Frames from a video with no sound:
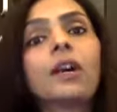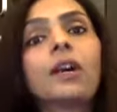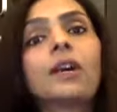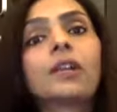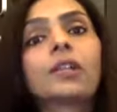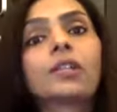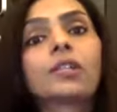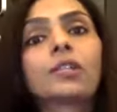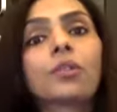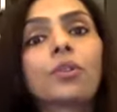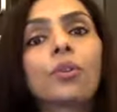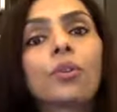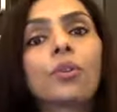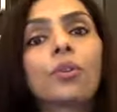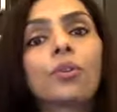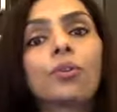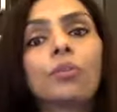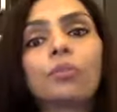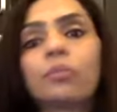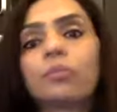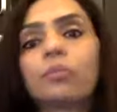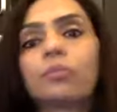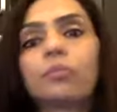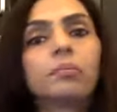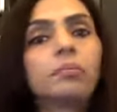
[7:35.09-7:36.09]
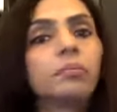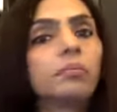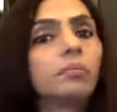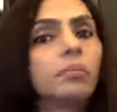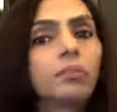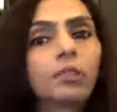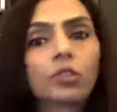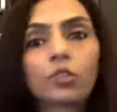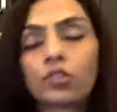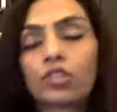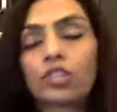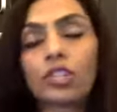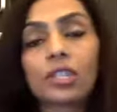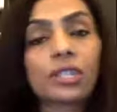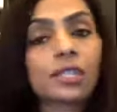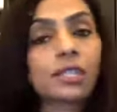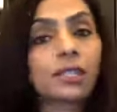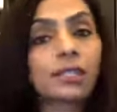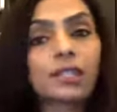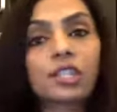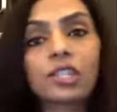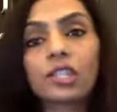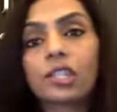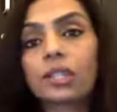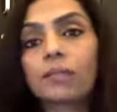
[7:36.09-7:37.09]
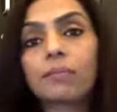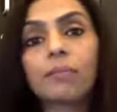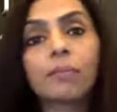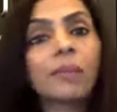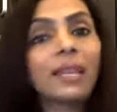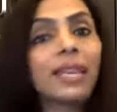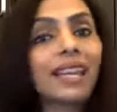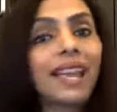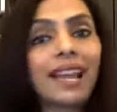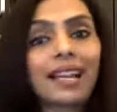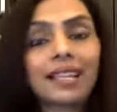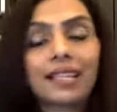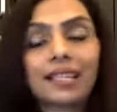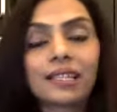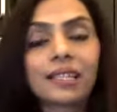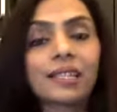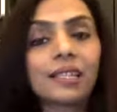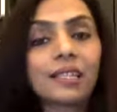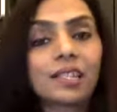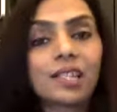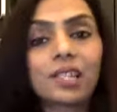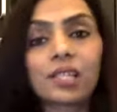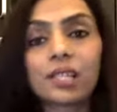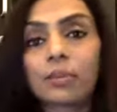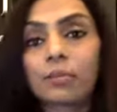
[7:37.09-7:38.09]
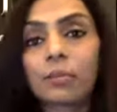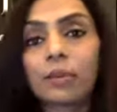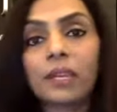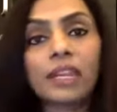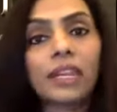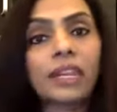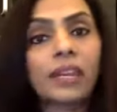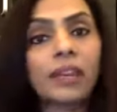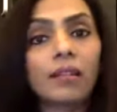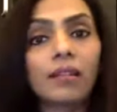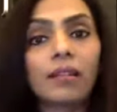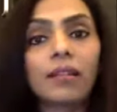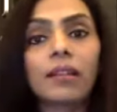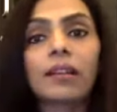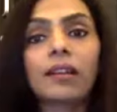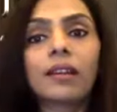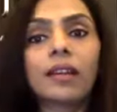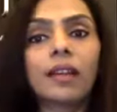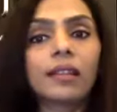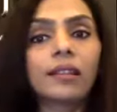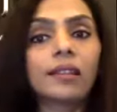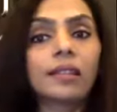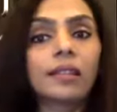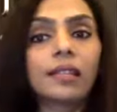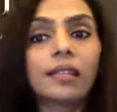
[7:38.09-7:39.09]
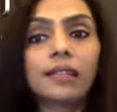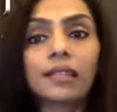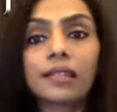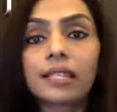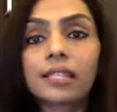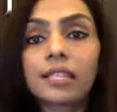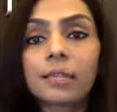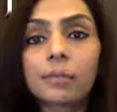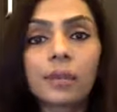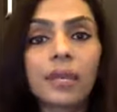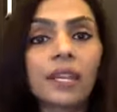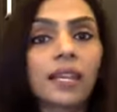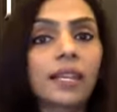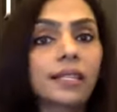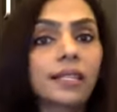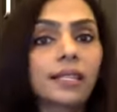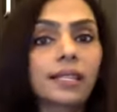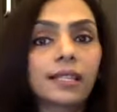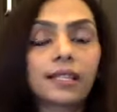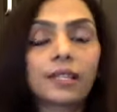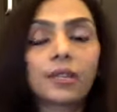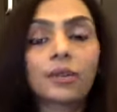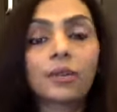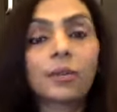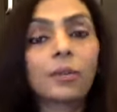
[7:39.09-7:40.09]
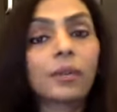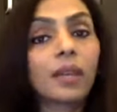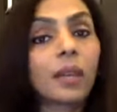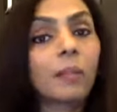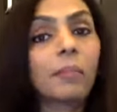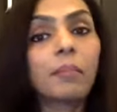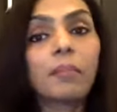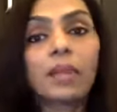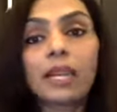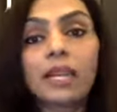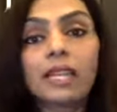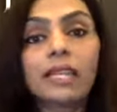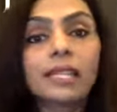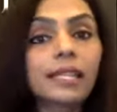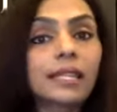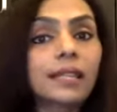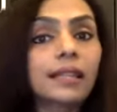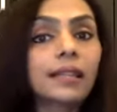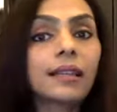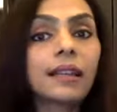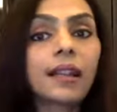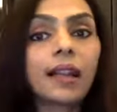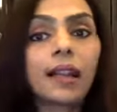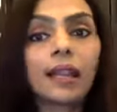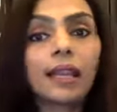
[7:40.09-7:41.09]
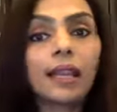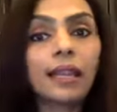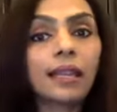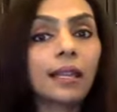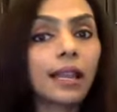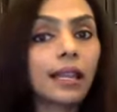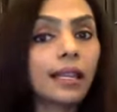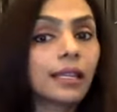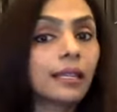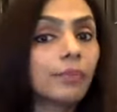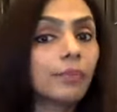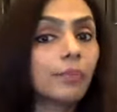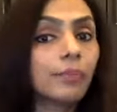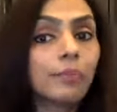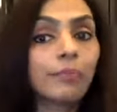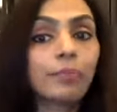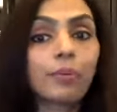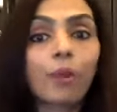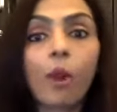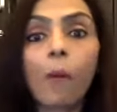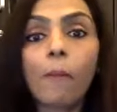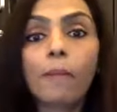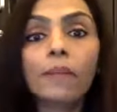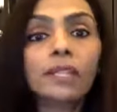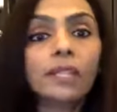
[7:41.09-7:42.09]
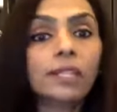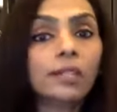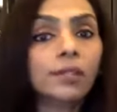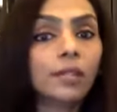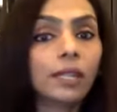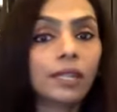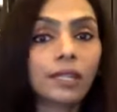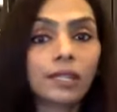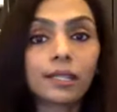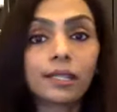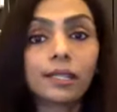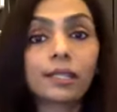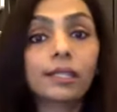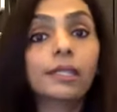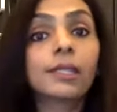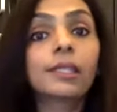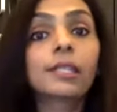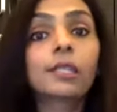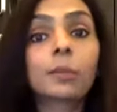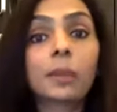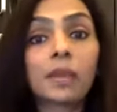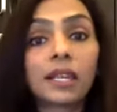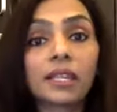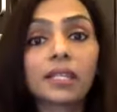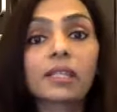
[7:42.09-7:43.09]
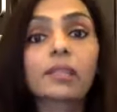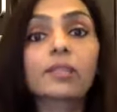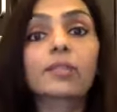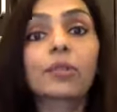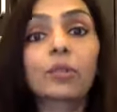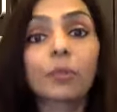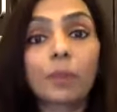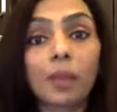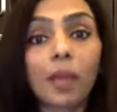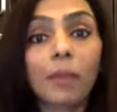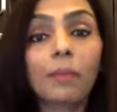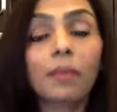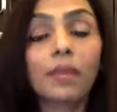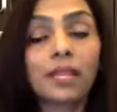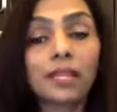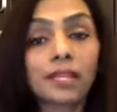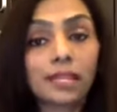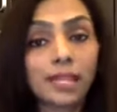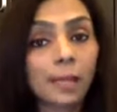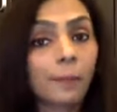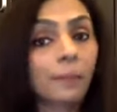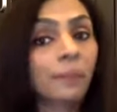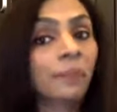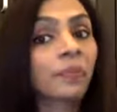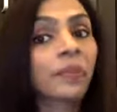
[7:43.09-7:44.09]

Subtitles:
So just be at it. Just be here in this space. It's going to be amazing. I promise you that this space is going to be amazing.